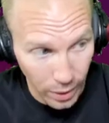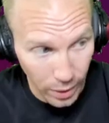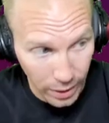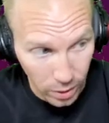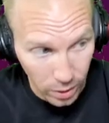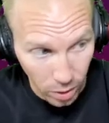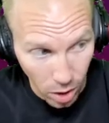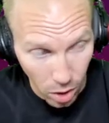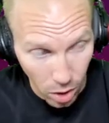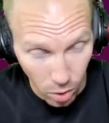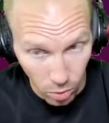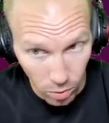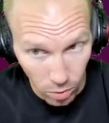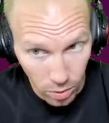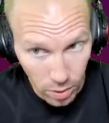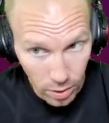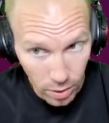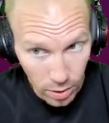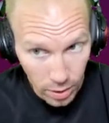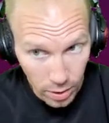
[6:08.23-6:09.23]
low.
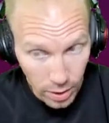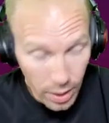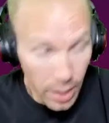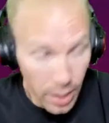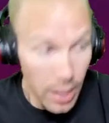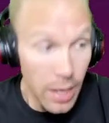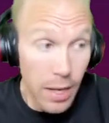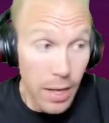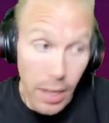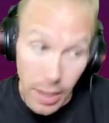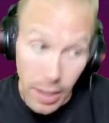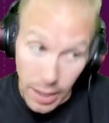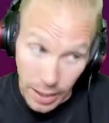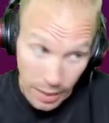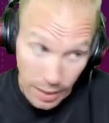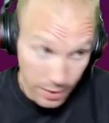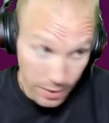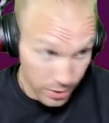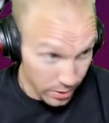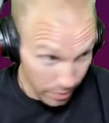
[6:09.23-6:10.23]

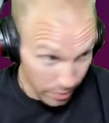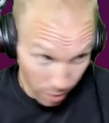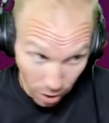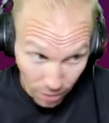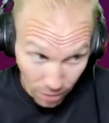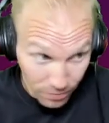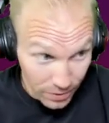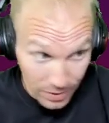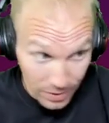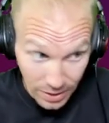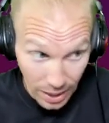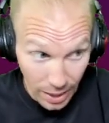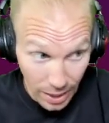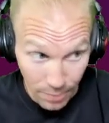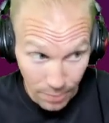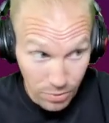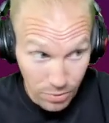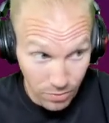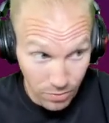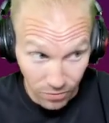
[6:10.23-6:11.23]
It's
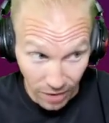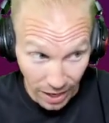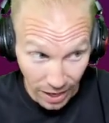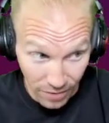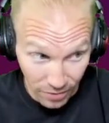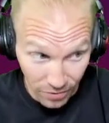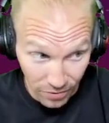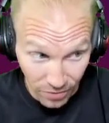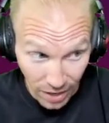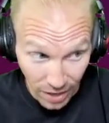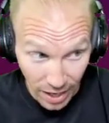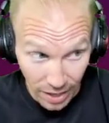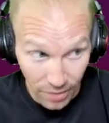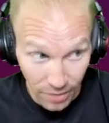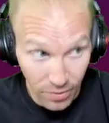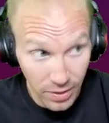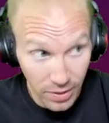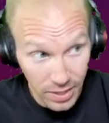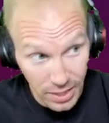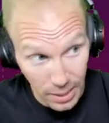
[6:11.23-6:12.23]
oftentimes 5 and 5.
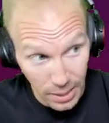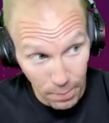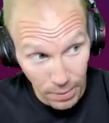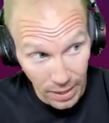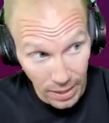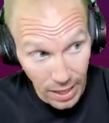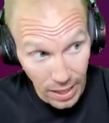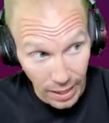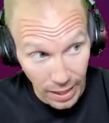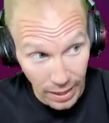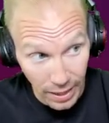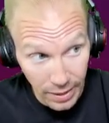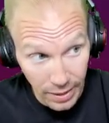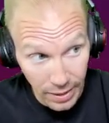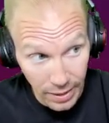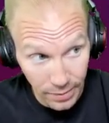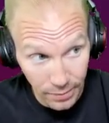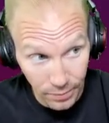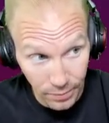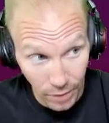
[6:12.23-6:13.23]
CPI,
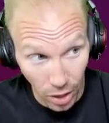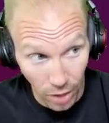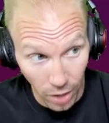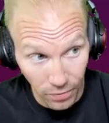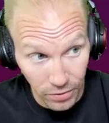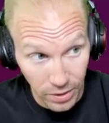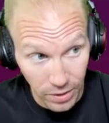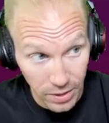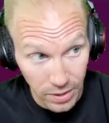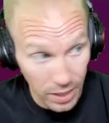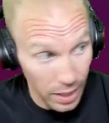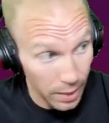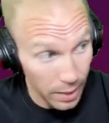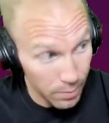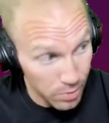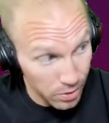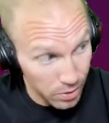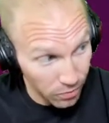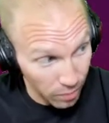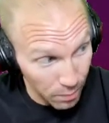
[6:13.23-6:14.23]

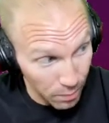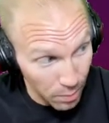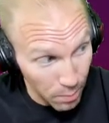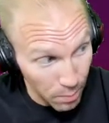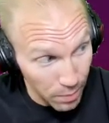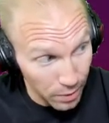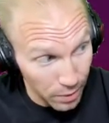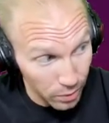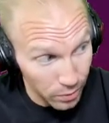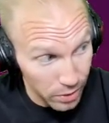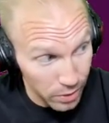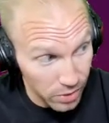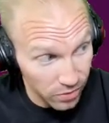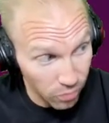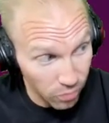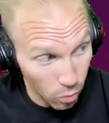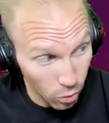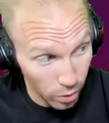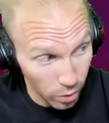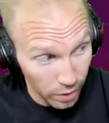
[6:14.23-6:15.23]
oftentimes from the middle, is
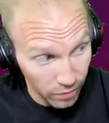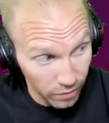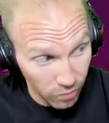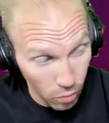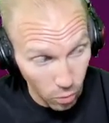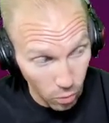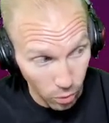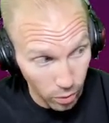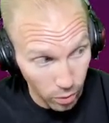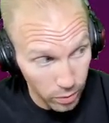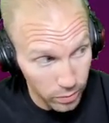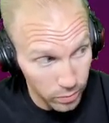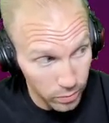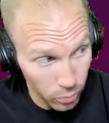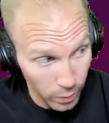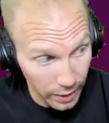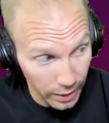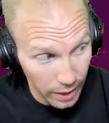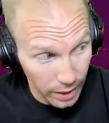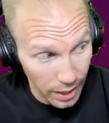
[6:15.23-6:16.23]
4 and 4,
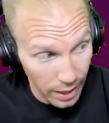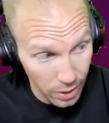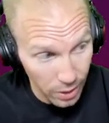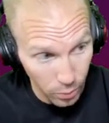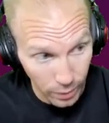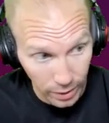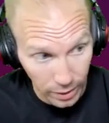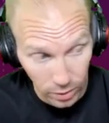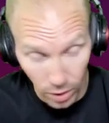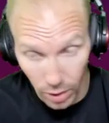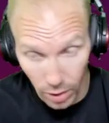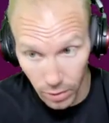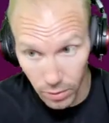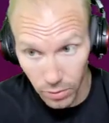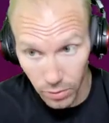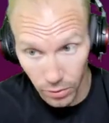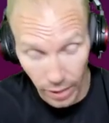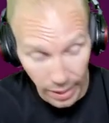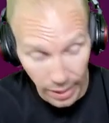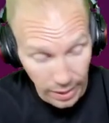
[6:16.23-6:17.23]
wick high to wick low,
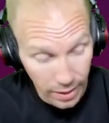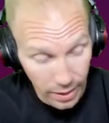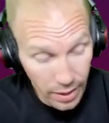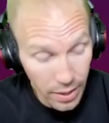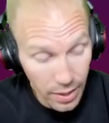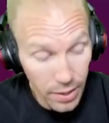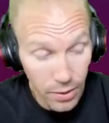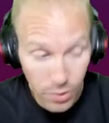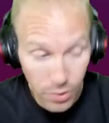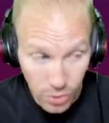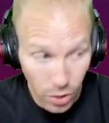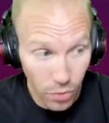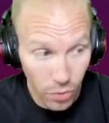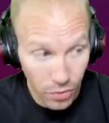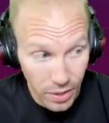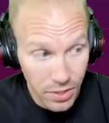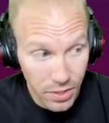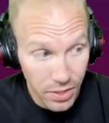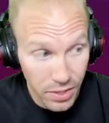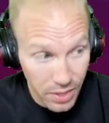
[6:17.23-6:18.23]
right? So
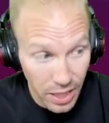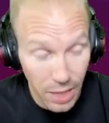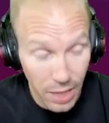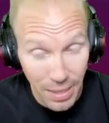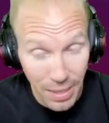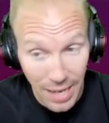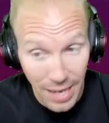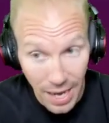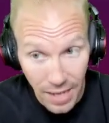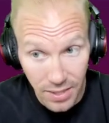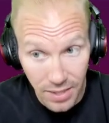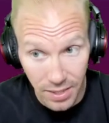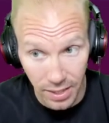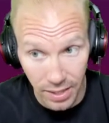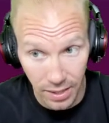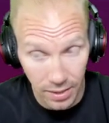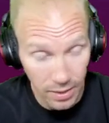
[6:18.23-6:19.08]
this is gonna be nasty.